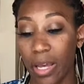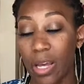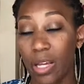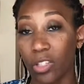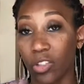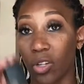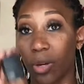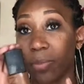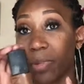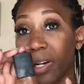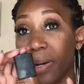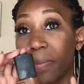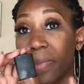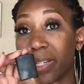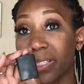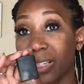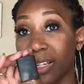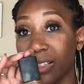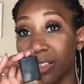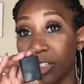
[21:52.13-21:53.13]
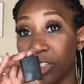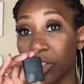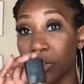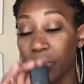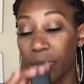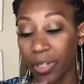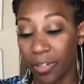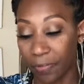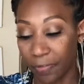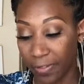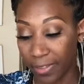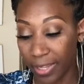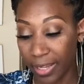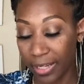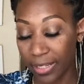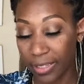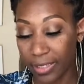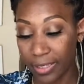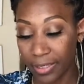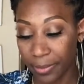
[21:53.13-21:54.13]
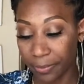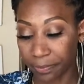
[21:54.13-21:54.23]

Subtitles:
So I'm gonna mix a little bit of this.